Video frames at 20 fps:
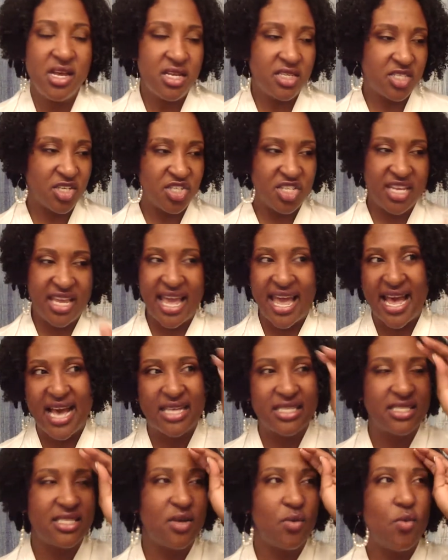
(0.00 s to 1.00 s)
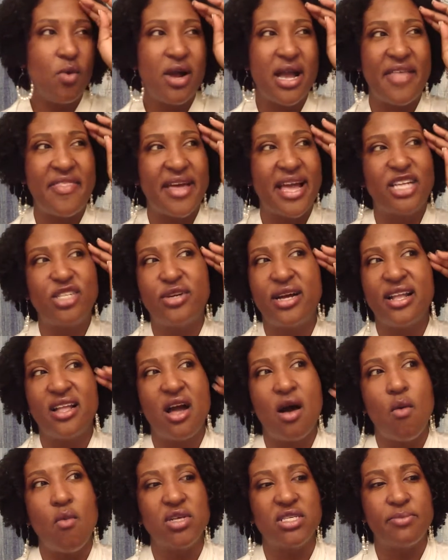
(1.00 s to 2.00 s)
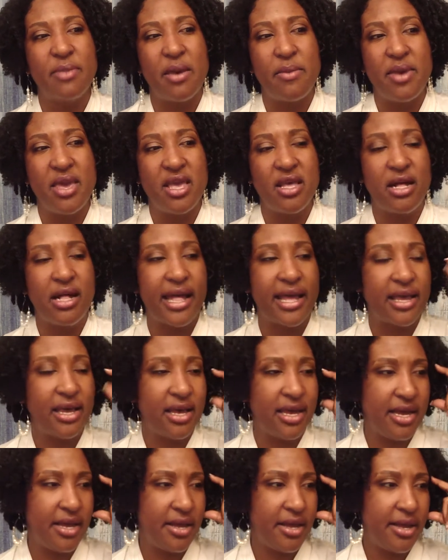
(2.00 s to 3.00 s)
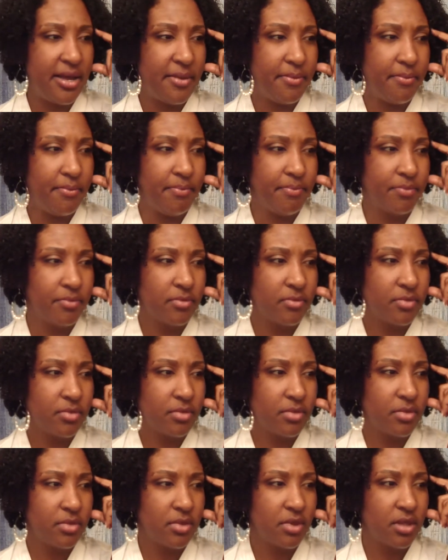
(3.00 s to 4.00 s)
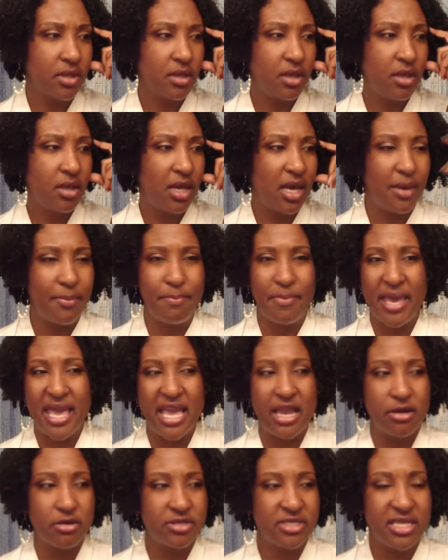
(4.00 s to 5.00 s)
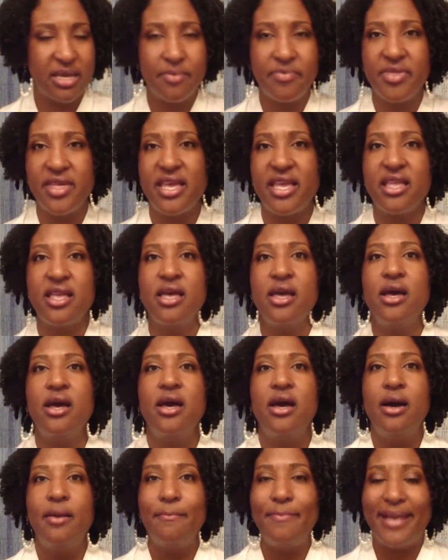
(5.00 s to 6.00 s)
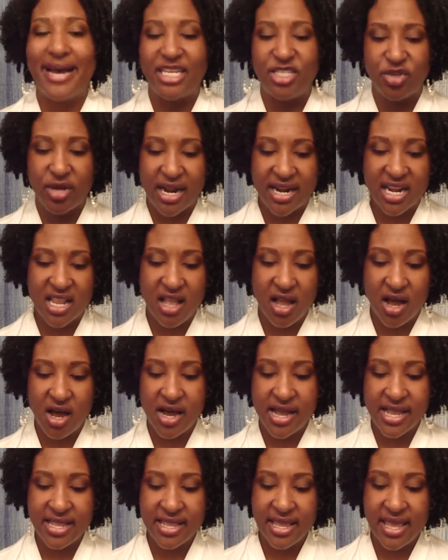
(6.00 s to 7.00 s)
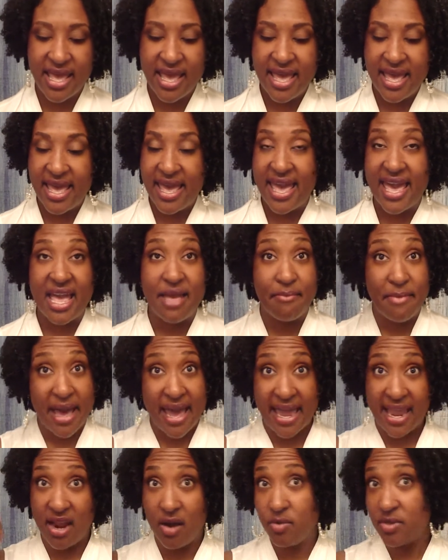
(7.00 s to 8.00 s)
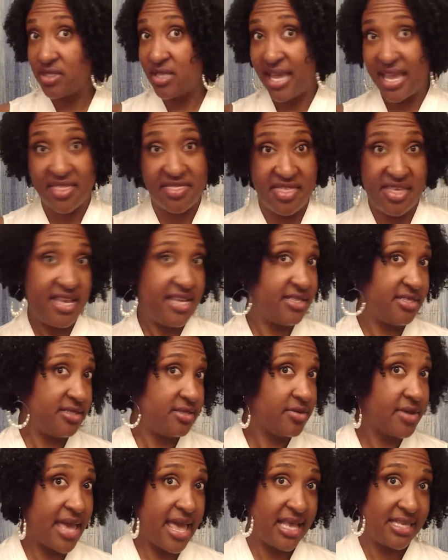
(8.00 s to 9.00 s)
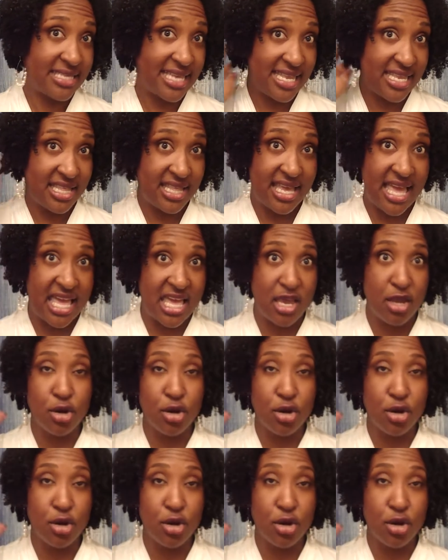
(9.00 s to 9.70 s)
So she has, the one I think I tried on was maybe like a pink or something. But I tried it on and my hair was like this, okay, because I did a kinky